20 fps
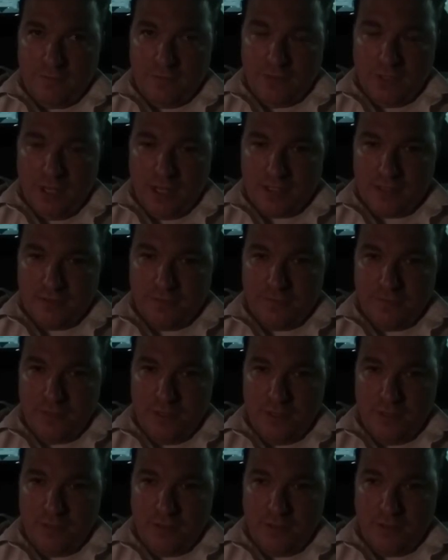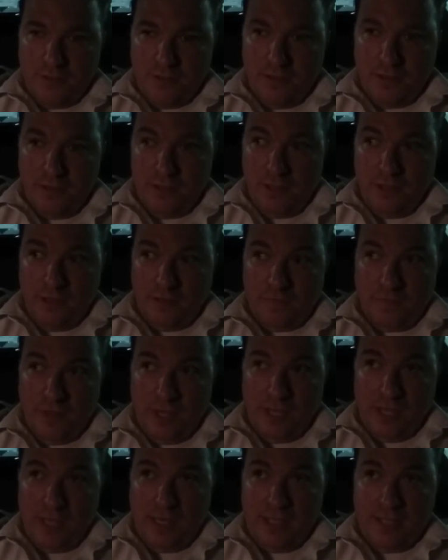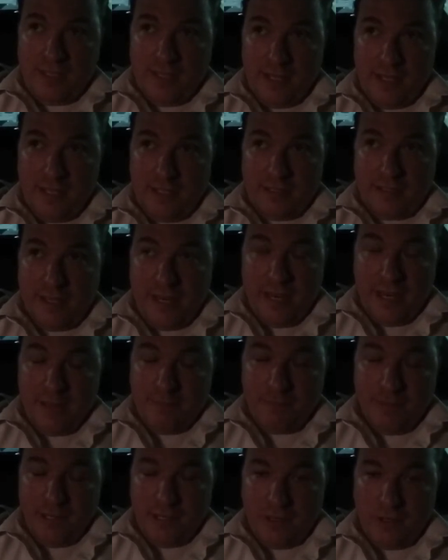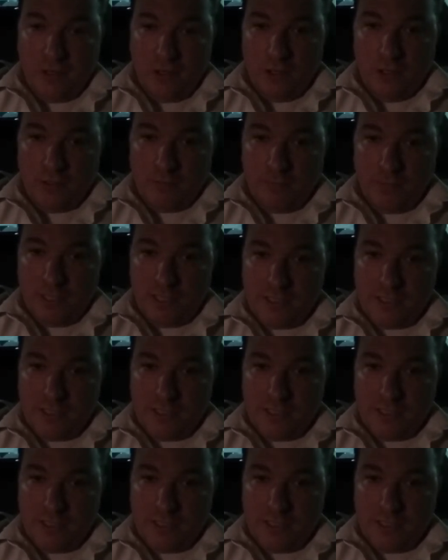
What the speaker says: philosophy of any type at all,